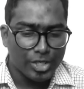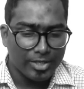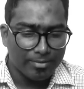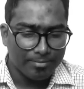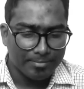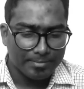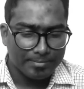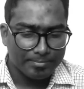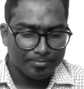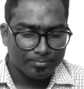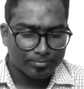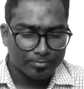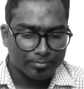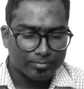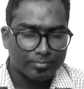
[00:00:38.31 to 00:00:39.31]

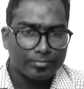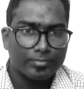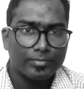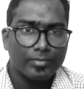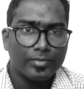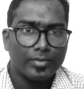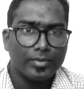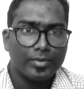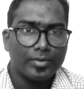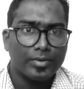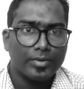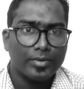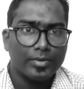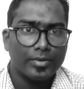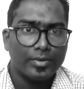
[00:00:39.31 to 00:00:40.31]

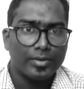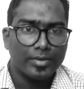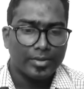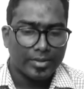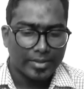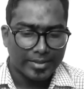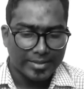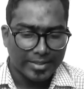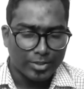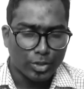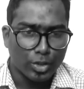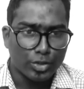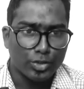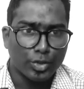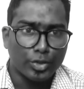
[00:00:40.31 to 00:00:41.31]
and that's
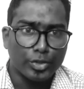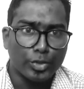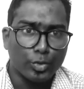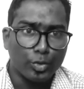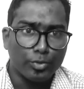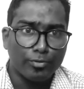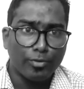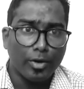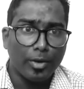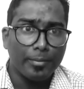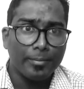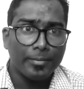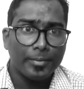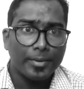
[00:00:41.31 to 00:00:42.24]
also on the root form.